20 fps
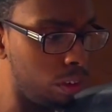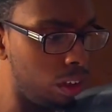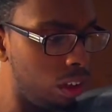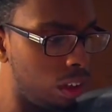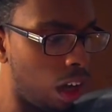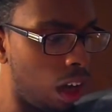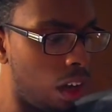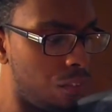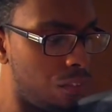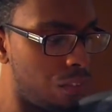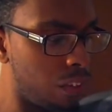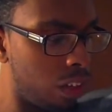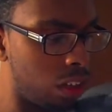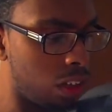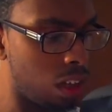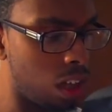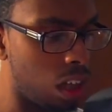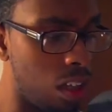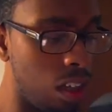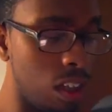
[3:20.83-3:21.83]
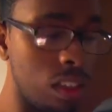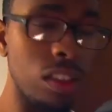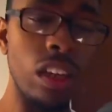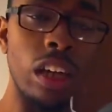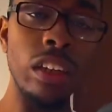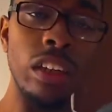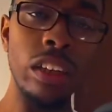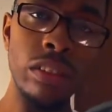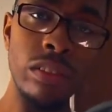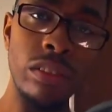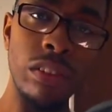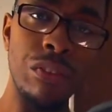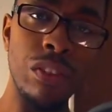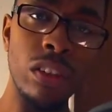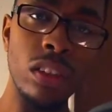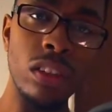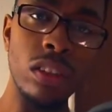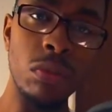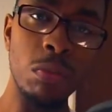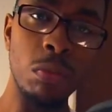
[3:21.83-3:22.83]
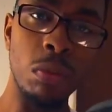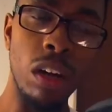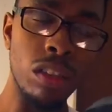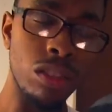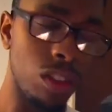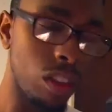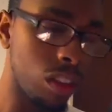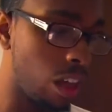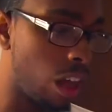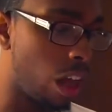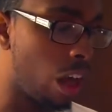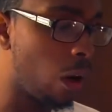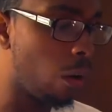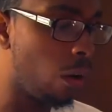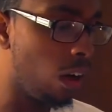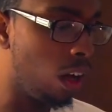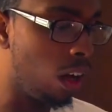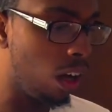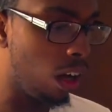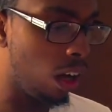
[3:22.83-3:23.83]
confident and excited to finish this project now.